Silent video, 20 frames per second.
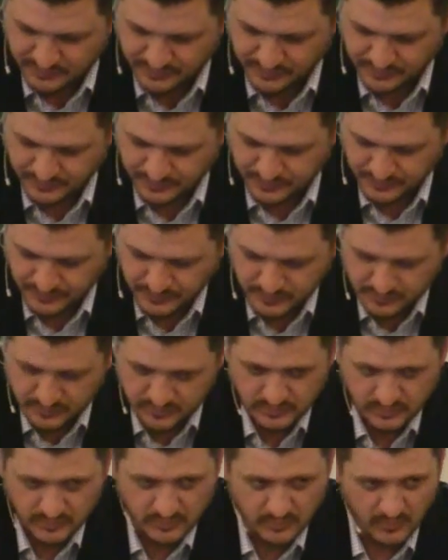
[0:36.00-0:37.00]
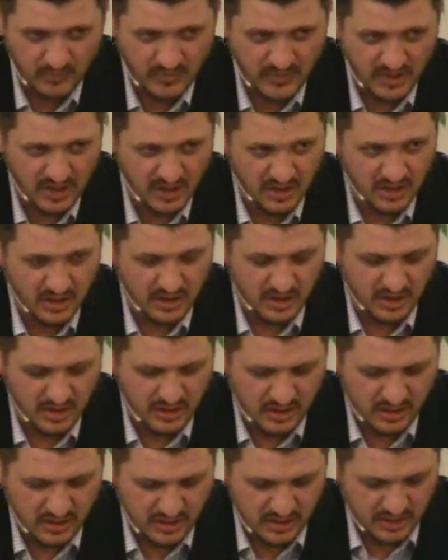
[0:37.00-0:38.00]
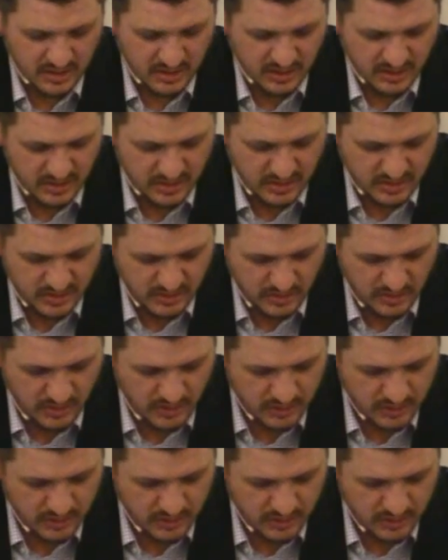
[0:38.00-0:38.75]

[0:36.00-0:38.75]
(no one is talking)